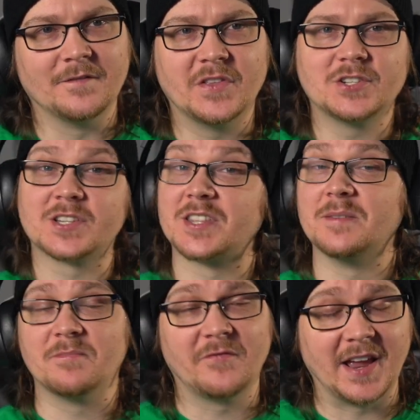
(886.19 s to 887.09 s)
And then just
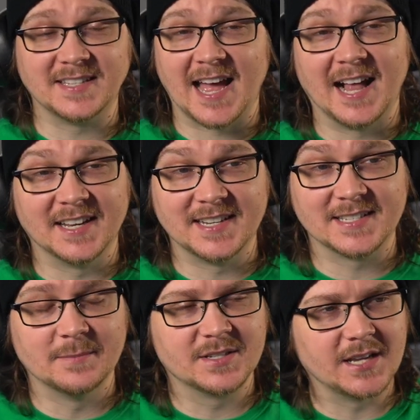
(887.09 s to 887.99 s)
the
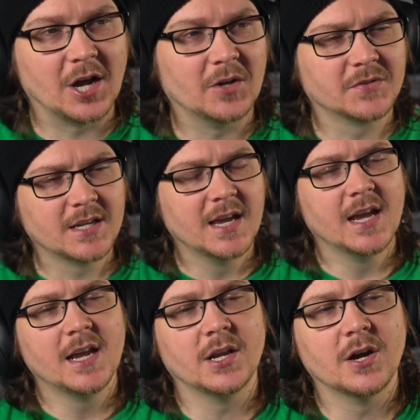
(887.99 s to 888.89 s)
fatalities themselves,
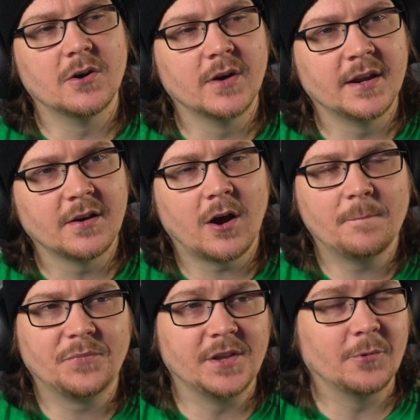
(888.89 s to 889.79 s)
you know, and,
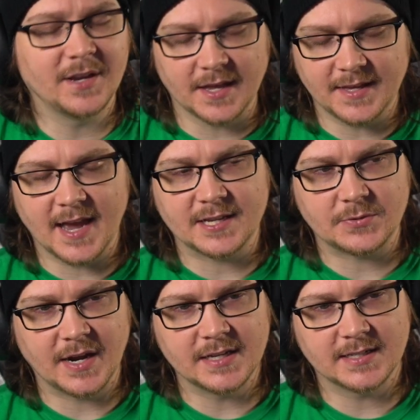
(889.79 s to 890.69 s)
you know, we got the
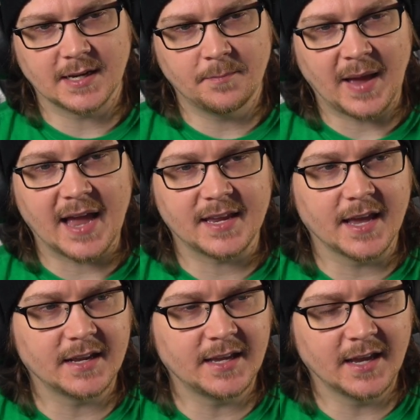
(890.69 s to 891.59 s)
x-rays back
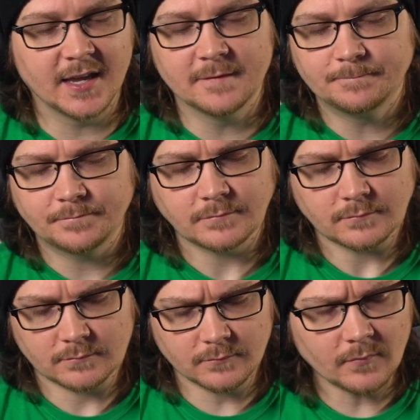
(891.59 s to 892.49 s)
yet again.
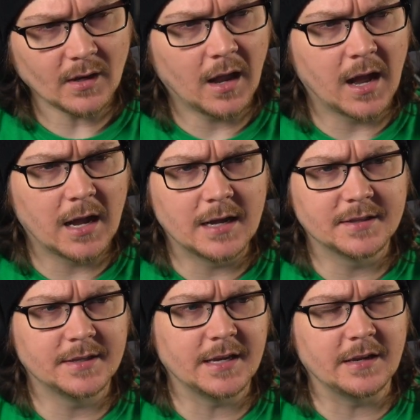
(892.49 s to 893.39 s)
Uh,
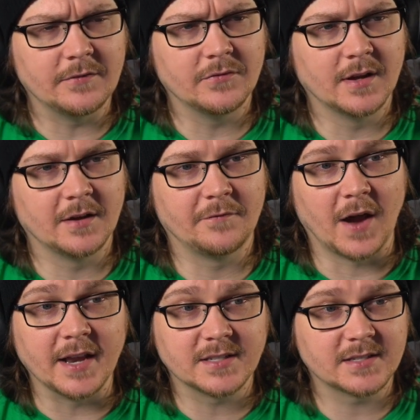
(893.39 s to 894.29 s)
the
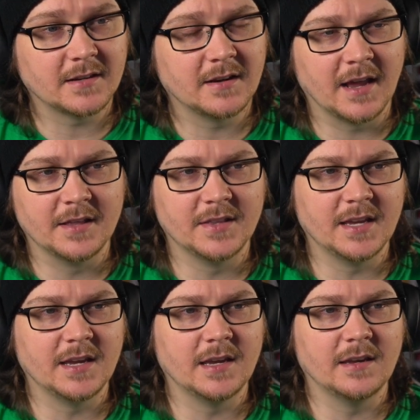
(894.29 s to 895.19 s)
fights and
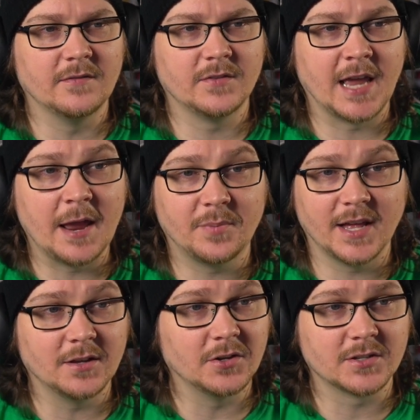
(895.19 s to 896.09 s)
the
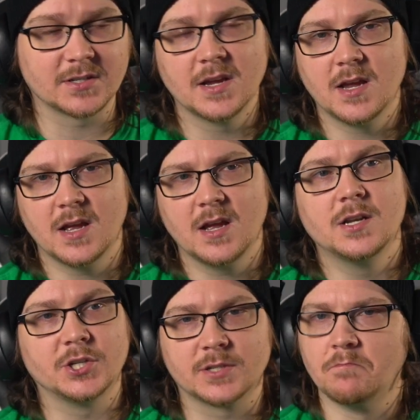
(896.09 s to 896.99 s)
gameplay looks
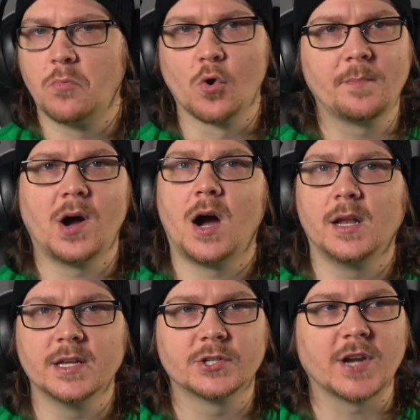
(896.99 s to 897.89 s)
just more
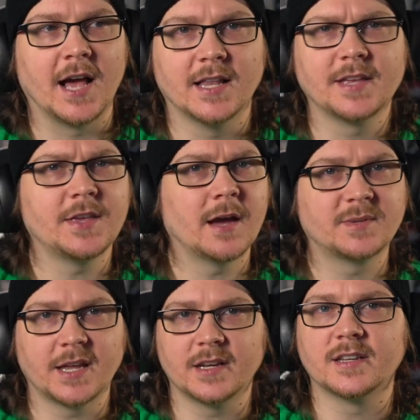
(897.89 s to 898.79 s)
polished. I like the
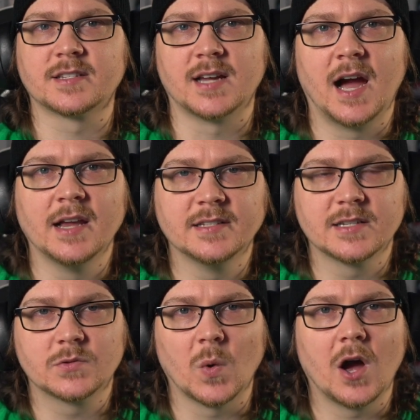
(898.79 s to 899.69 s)
updated designs
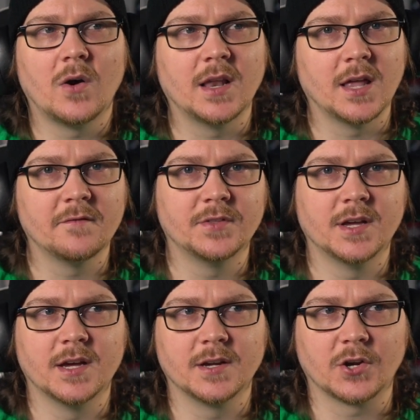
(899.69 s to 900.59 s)
as well. I love
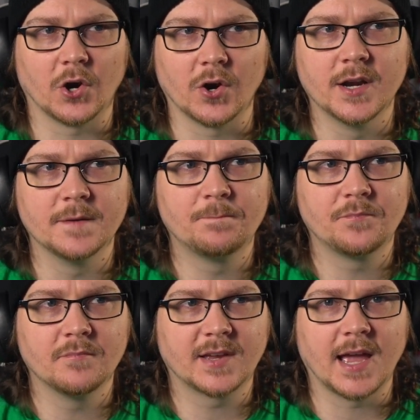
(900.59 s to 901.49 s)
the current
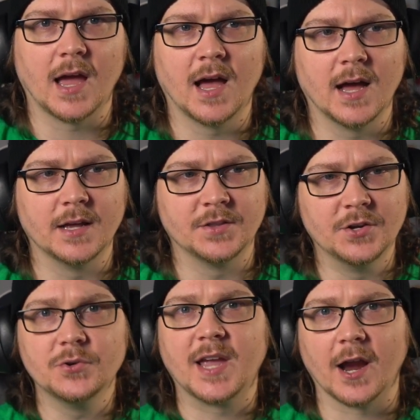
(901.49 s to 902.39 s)
Uh, the
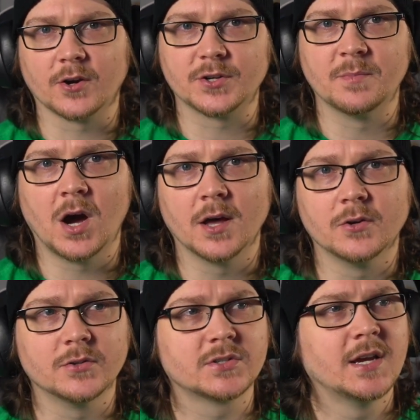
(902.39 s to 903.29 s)
new character
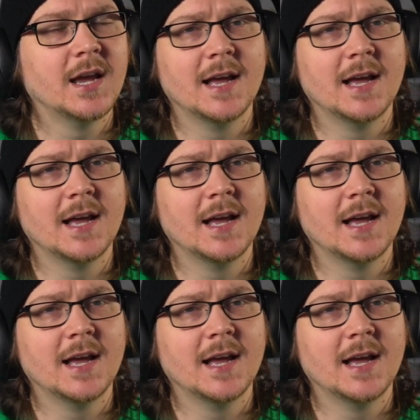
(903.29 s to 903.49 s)
models.